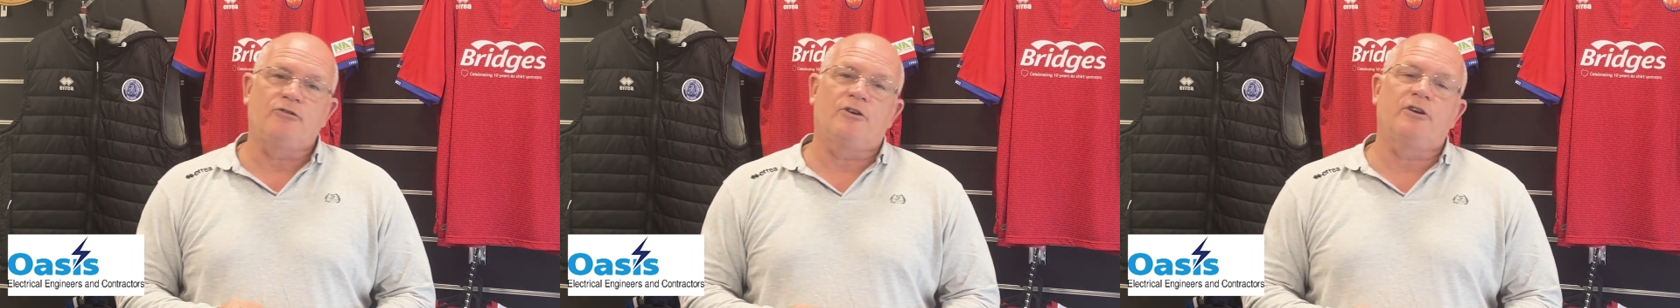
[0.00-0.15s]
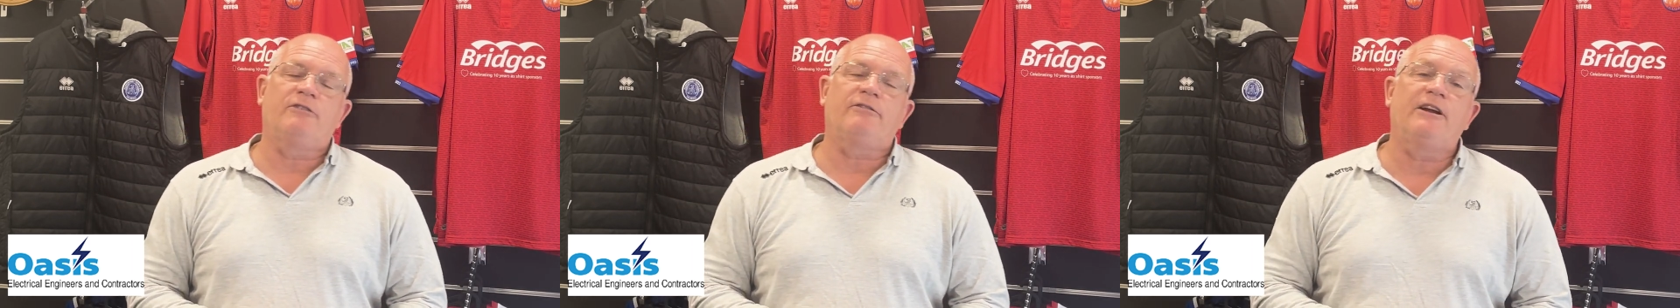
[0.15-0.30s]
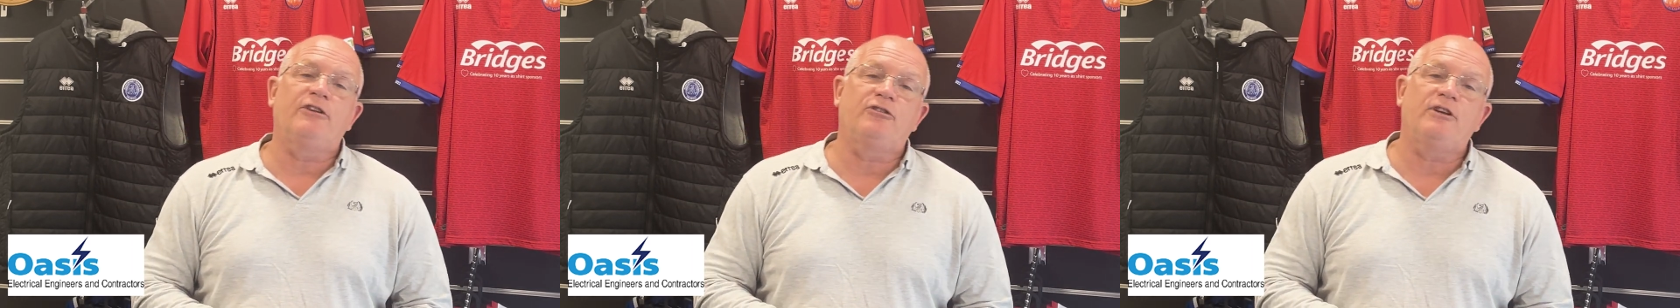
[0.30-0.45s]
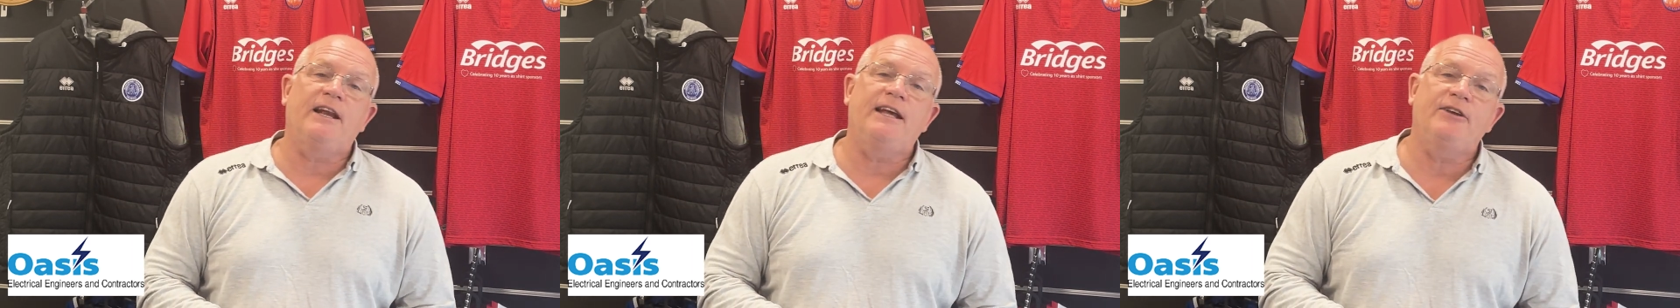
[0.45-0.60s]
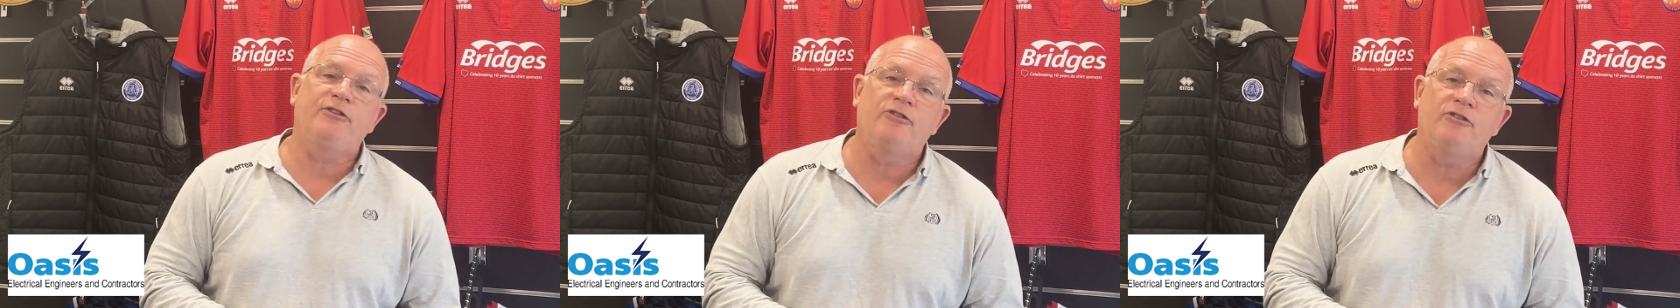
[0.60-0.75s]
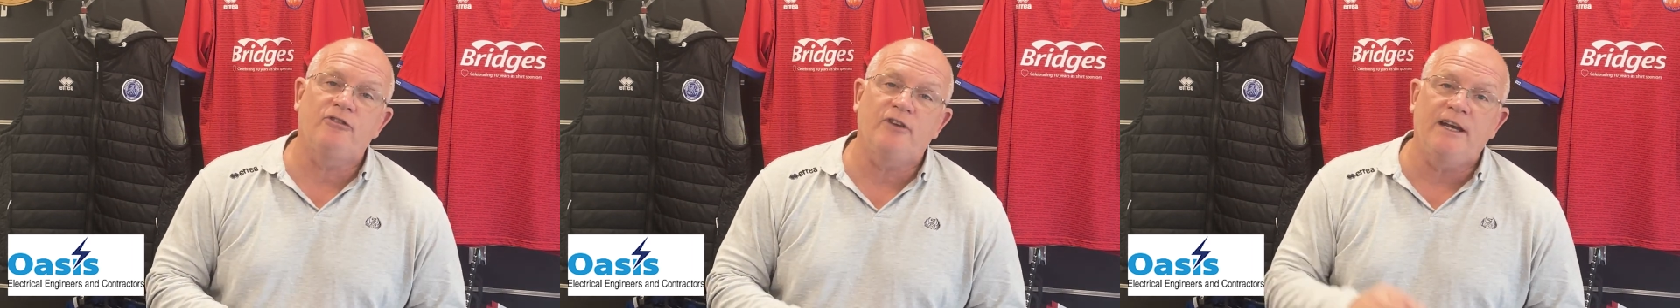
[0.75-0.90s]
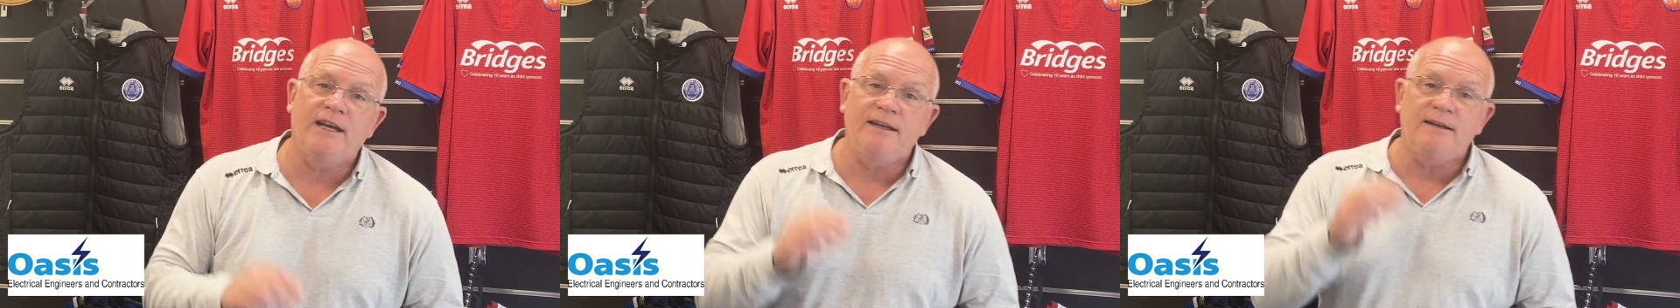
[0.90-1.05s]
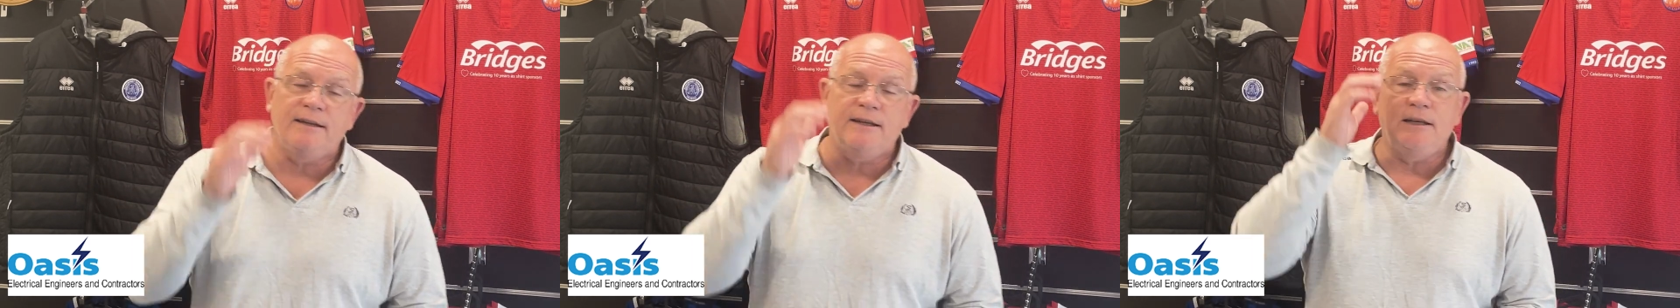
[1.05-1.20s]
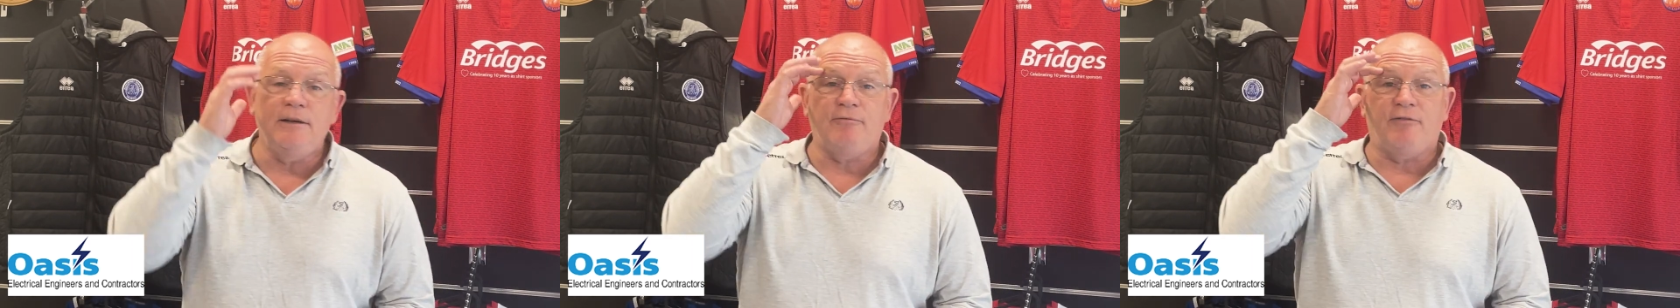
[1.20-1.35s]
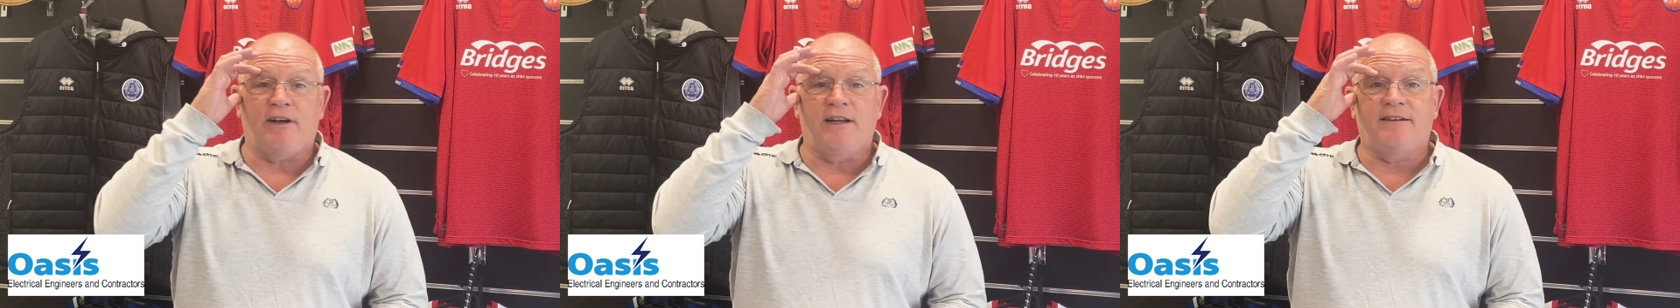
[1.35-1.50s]
Congratulations,
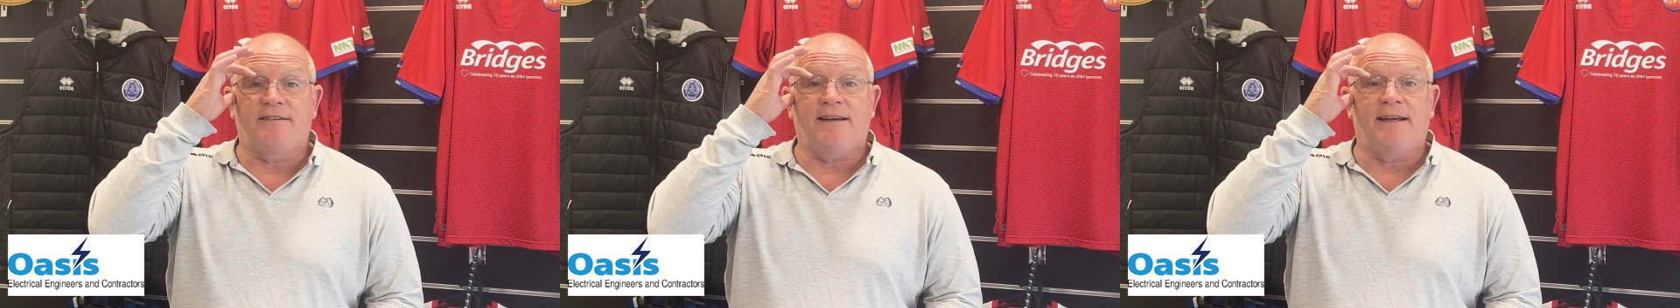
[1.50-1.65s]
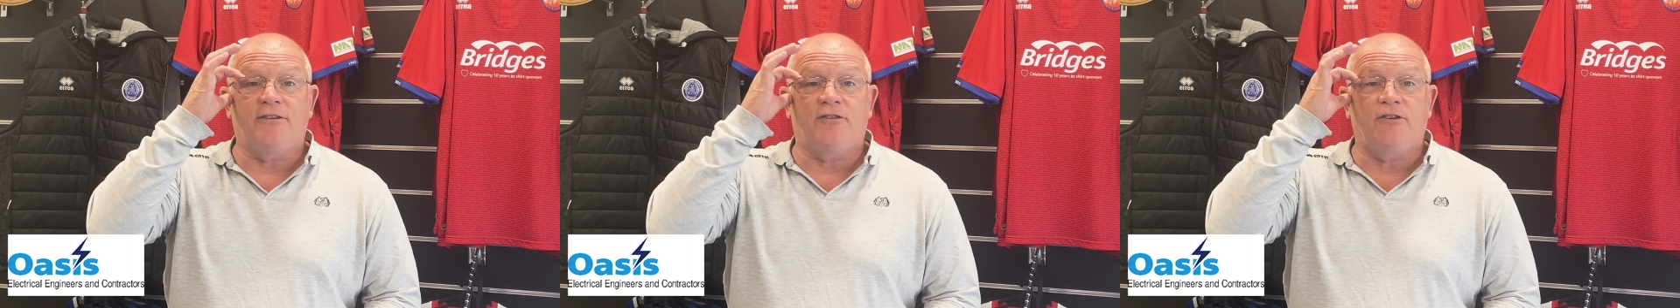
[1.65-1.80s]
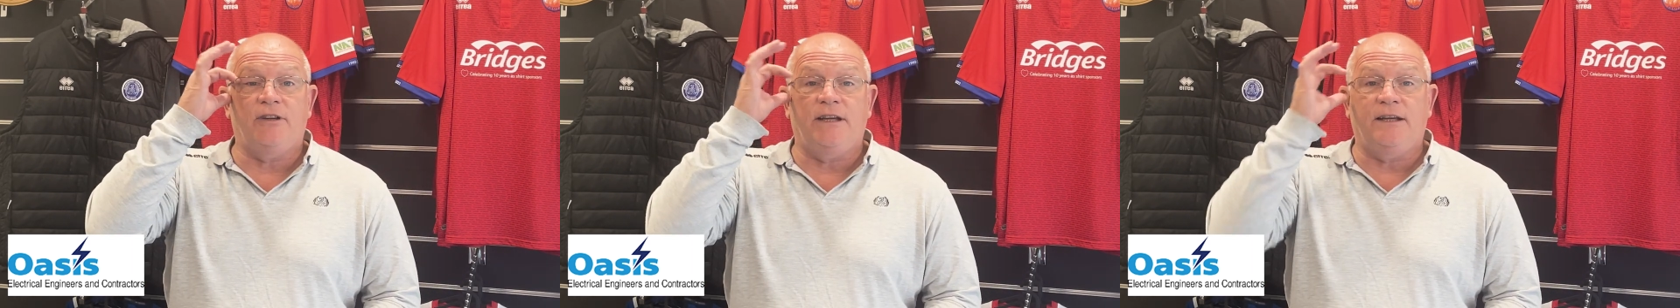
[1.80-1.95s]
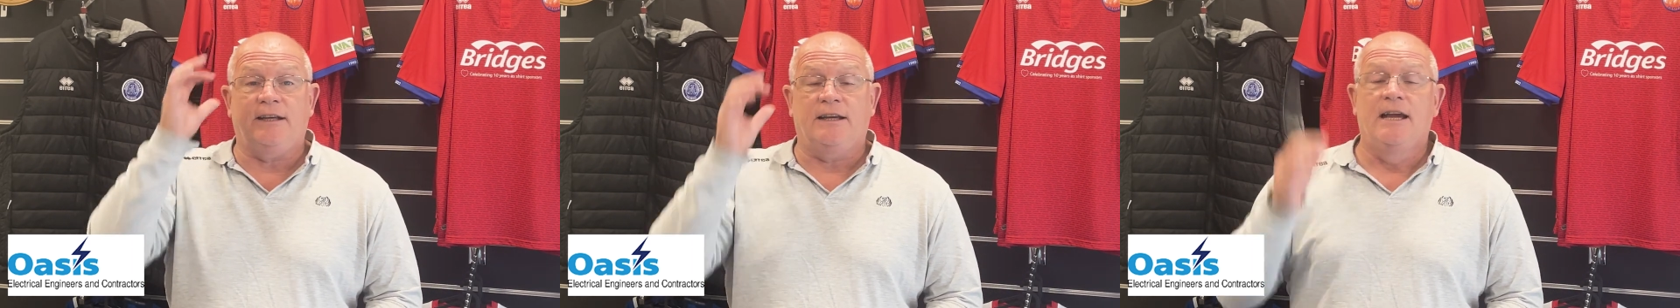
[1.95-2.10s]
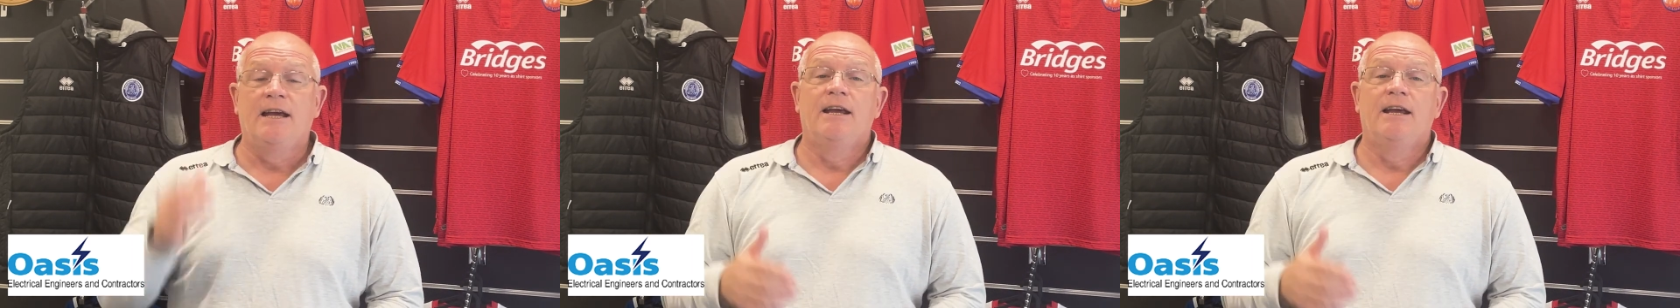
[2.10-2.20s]
Andy. Fantastic.